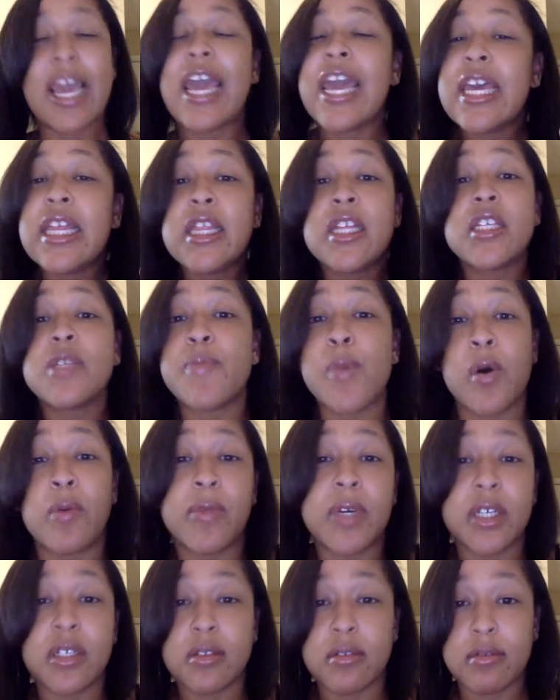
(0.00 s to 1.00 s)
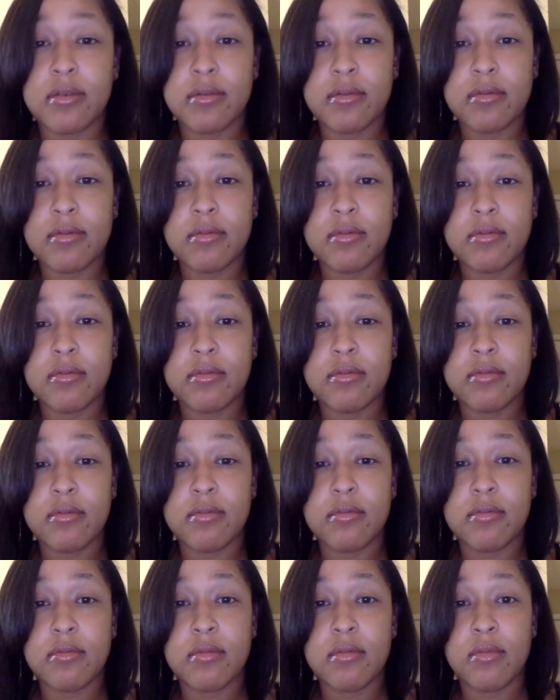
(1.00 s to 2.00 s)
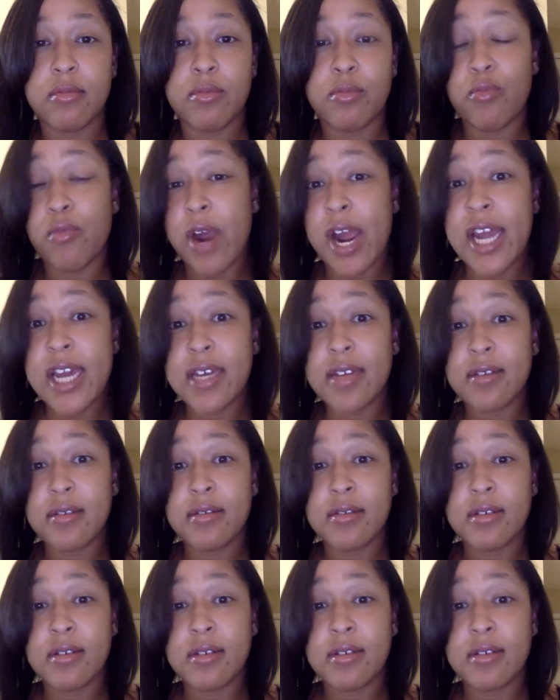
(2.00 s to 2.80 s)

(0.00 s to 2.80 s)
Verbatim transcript: In this moment, right?